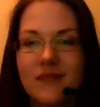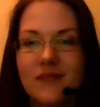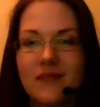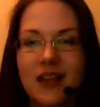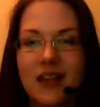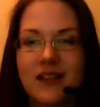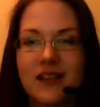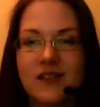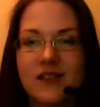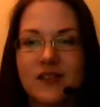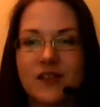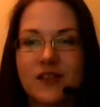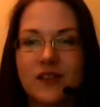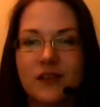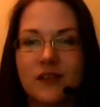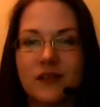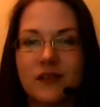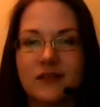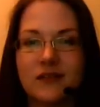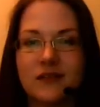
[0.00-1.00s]
It's
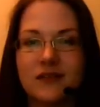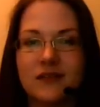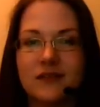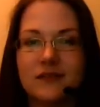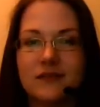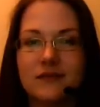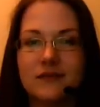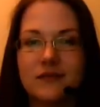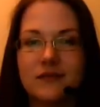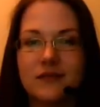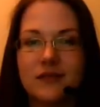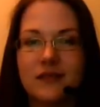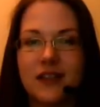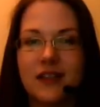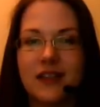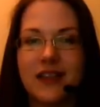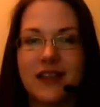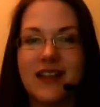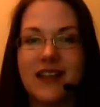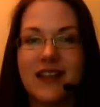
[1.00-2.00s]
not...
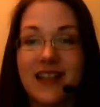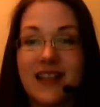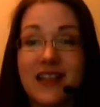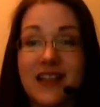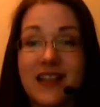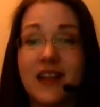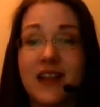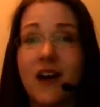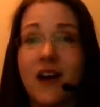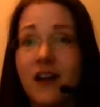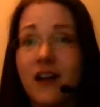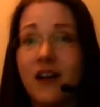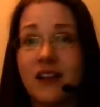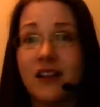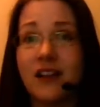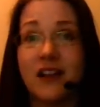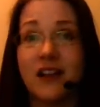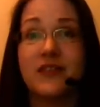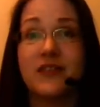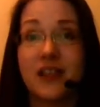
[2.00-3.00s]
In our
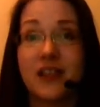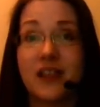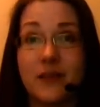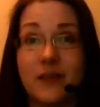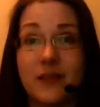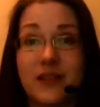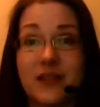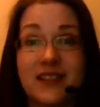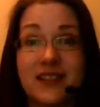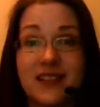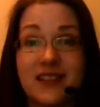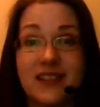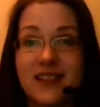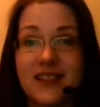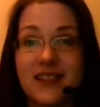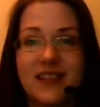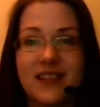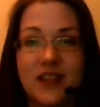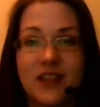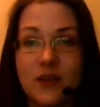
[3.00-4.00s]
lifetimes, this
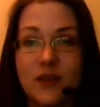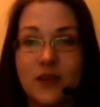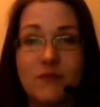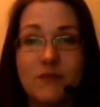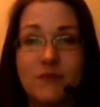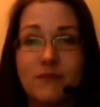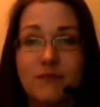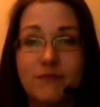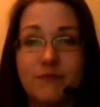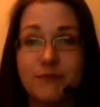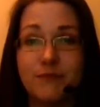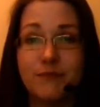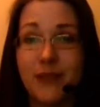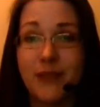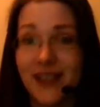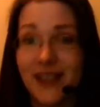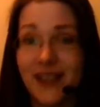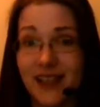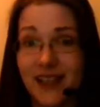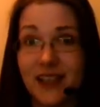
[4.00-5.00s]
is no
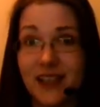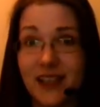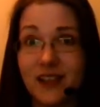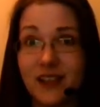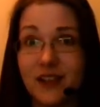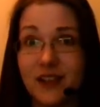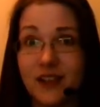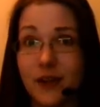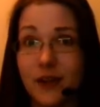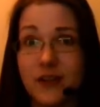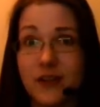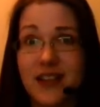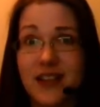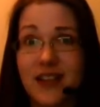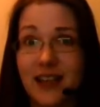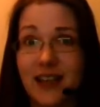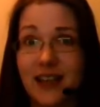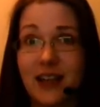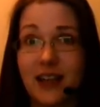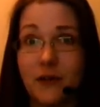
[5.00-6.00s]
biggie. You know, just
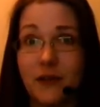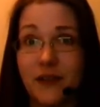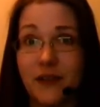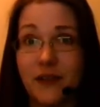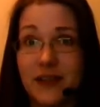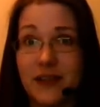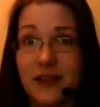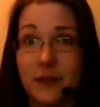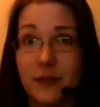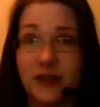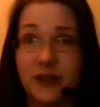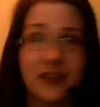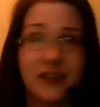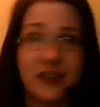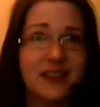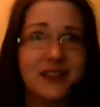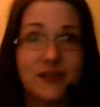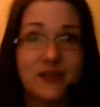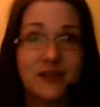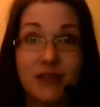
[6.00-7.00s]
hanging out on Facebook.
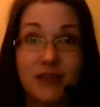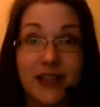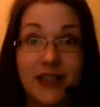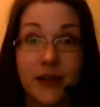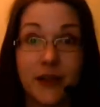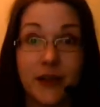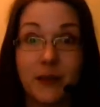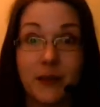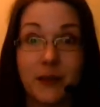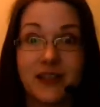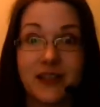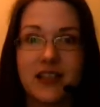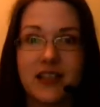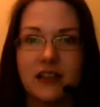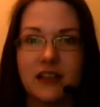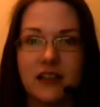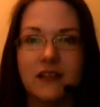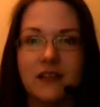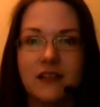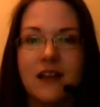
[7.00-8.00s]
It's really no big
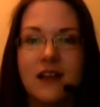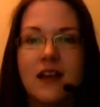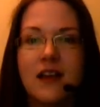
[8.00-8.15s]
deal.